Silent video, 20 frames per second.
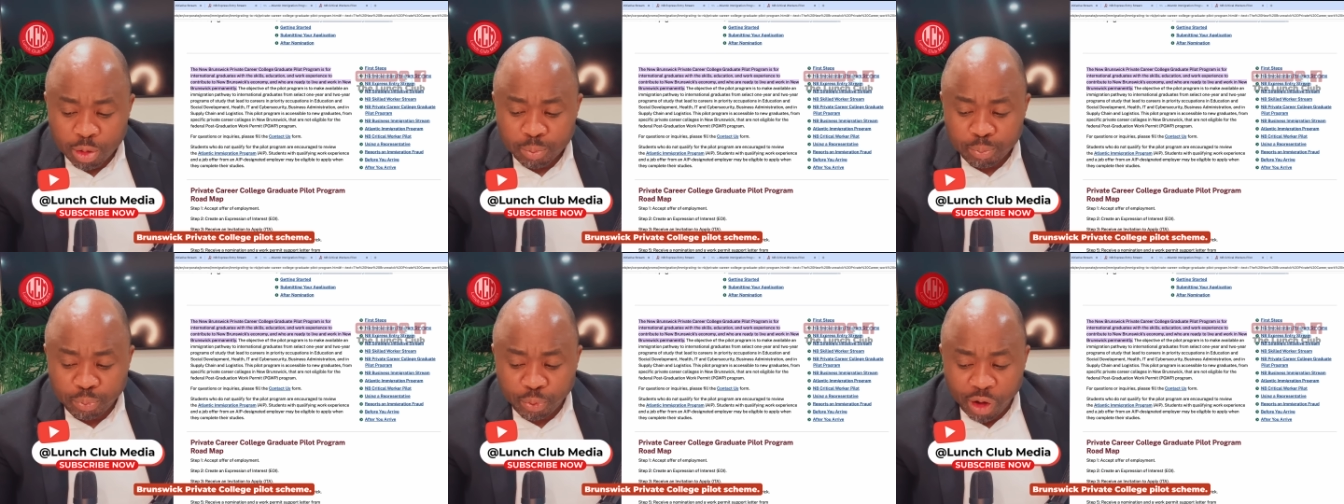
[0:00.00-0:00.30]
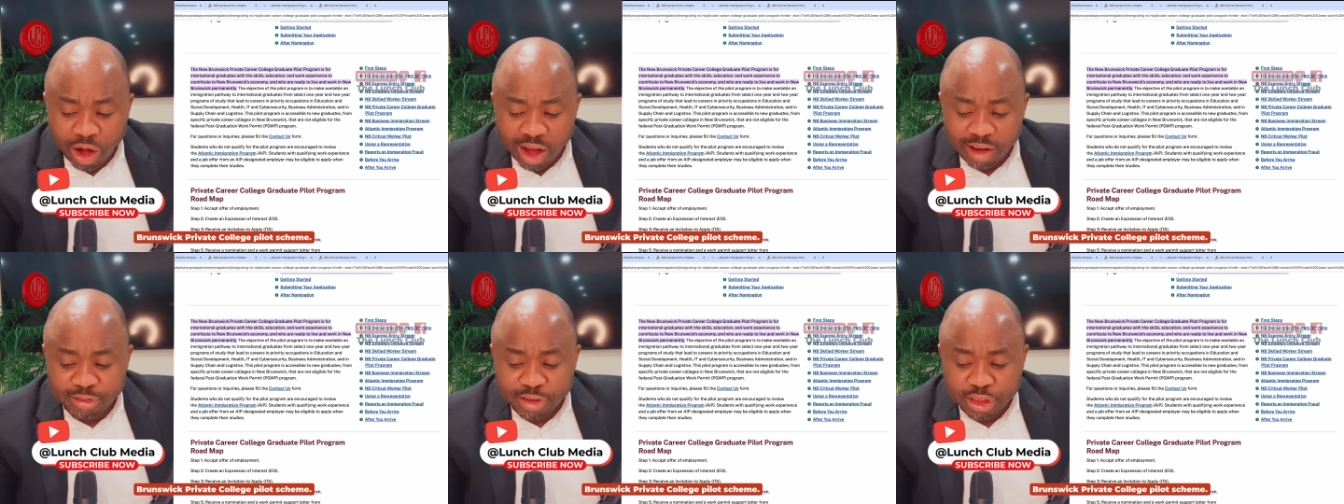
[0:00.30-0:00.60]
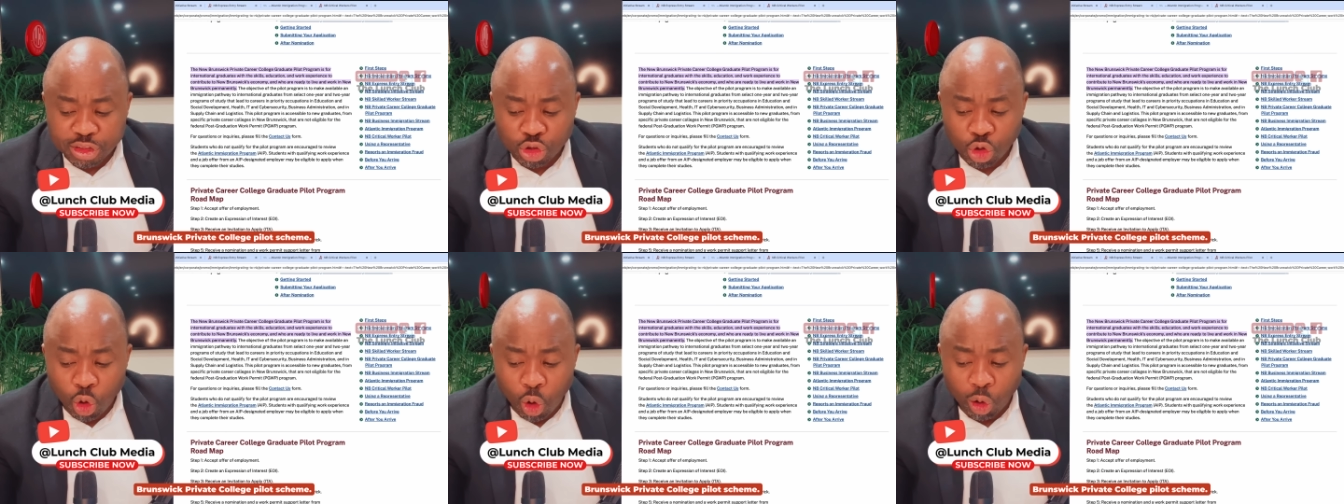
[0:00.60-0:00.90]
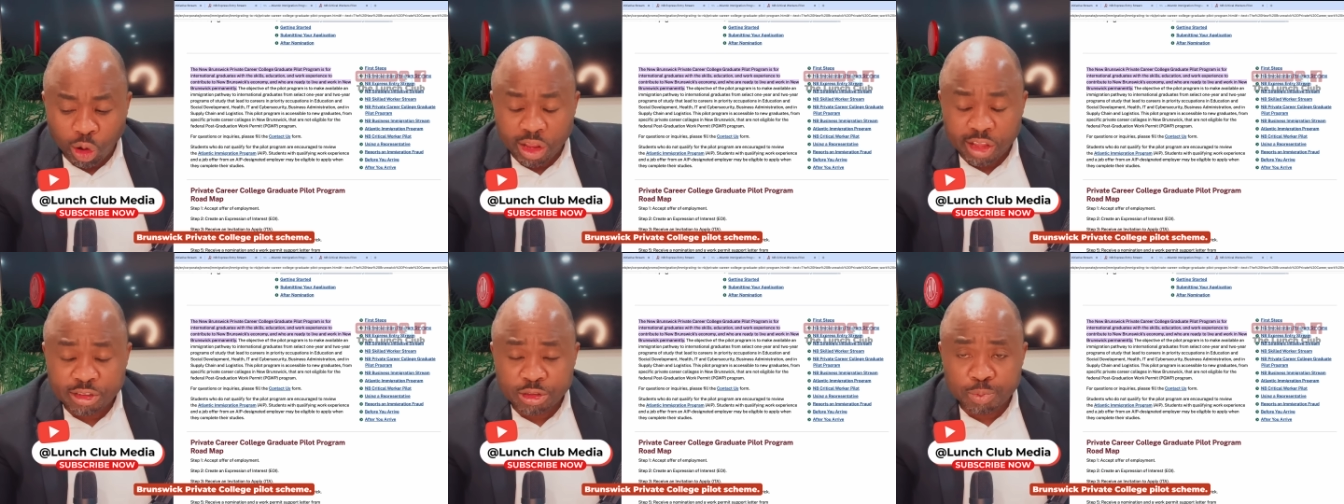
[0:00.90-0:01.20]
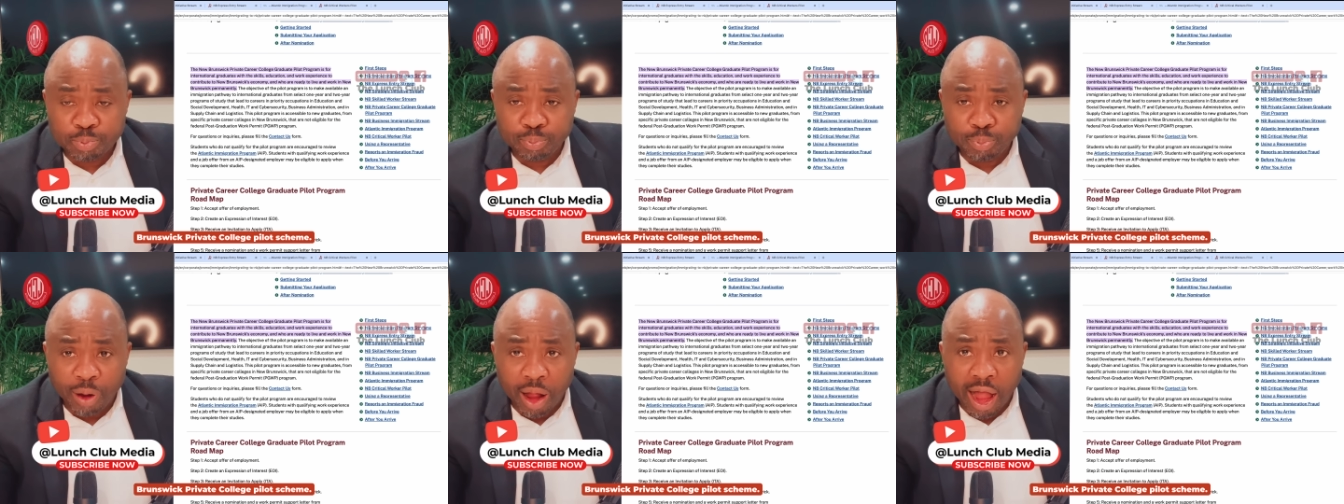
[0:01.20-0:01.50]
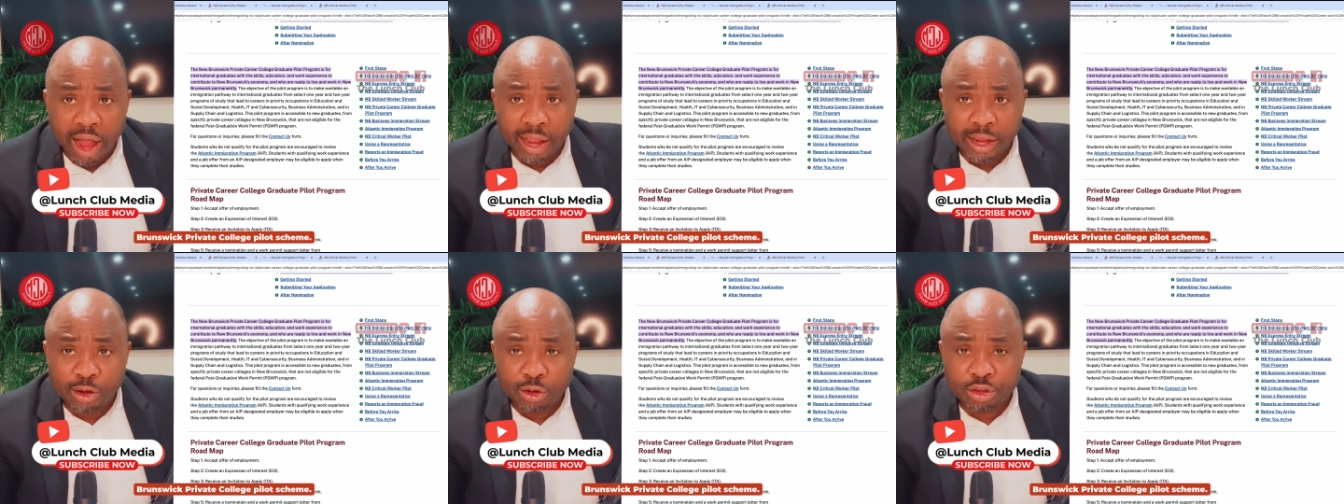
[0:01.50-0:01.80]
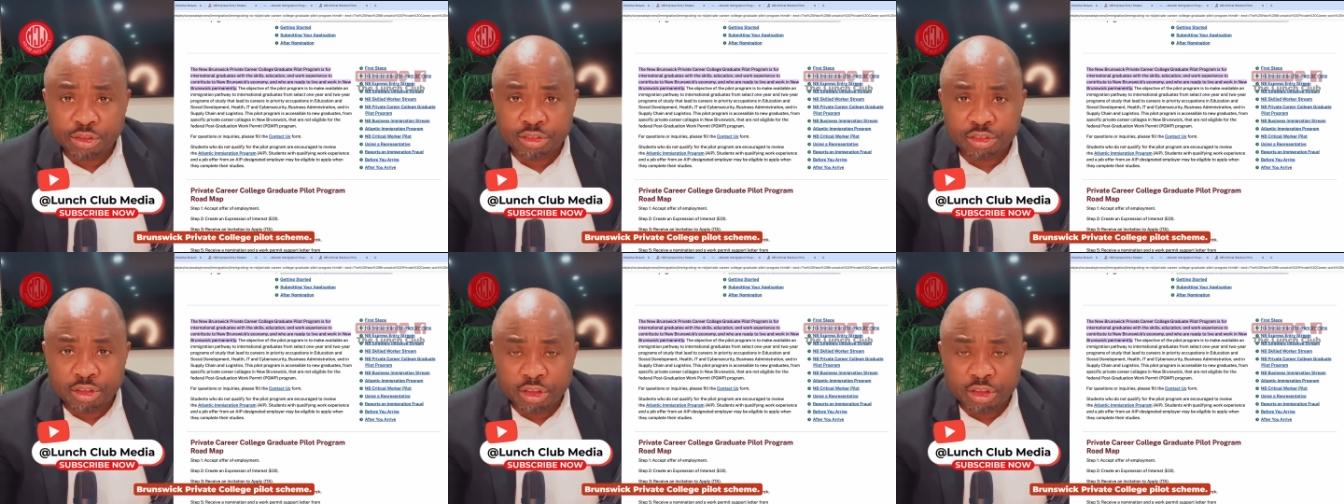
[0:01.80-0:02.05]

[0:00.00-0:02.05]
Private College Pilot